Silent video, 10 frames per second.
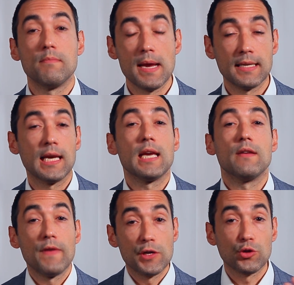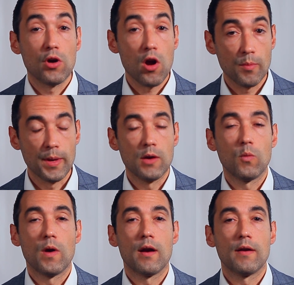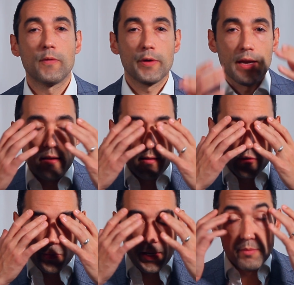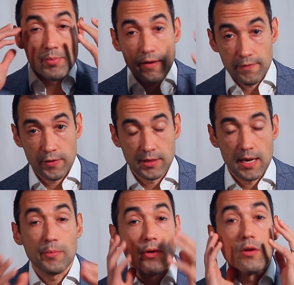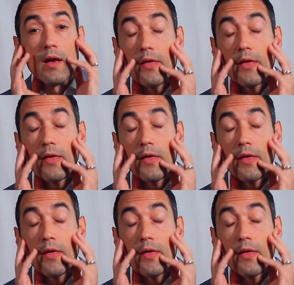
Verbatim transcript: maintain facial harmony where if we're gonna do like a bleph, for example,